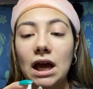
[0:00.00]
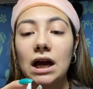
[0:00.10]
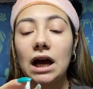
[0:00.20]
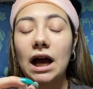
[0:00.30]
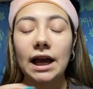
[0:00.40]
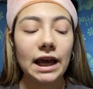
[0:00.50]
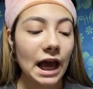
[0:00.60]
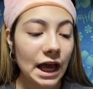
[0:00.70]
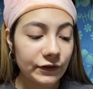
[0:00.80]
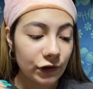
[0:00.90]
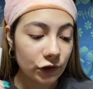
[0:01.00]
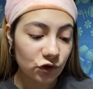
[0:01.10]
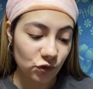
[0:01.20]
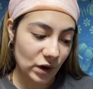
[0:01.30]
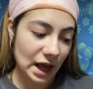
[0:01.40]
I have
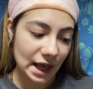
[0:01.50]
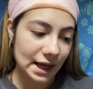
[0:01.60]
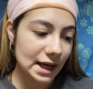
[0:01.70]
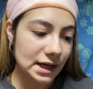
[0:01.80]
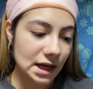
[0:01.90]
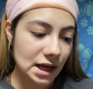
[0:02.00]
tried